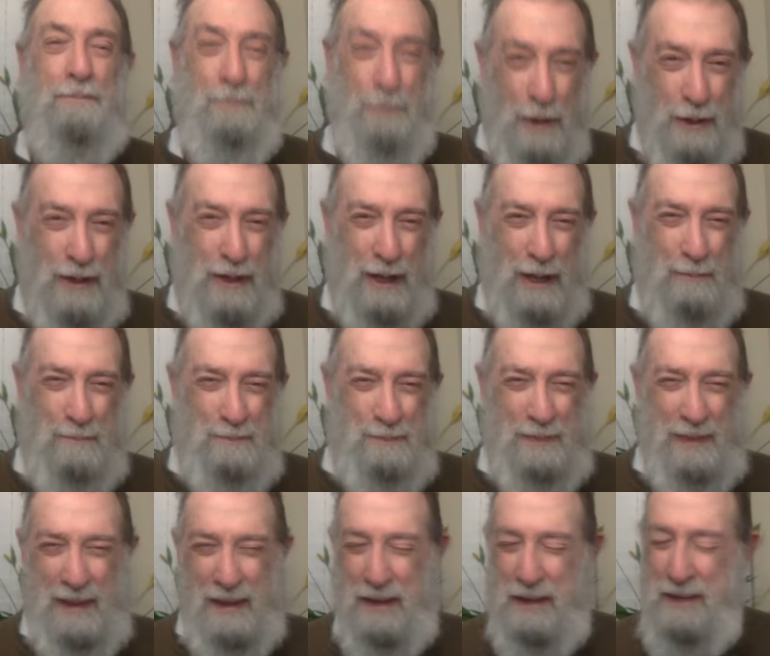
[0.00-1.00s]
book club.
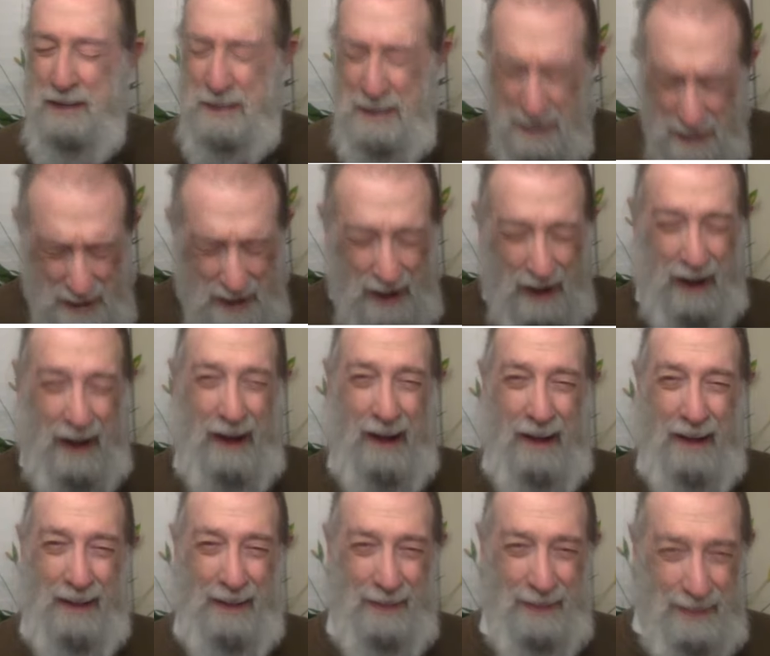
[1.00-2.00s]

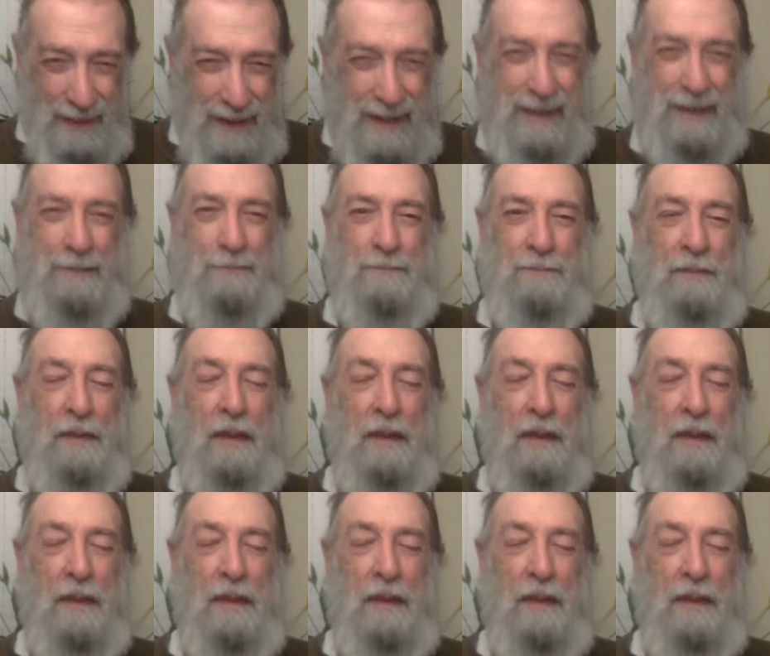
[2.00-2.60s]
Golly.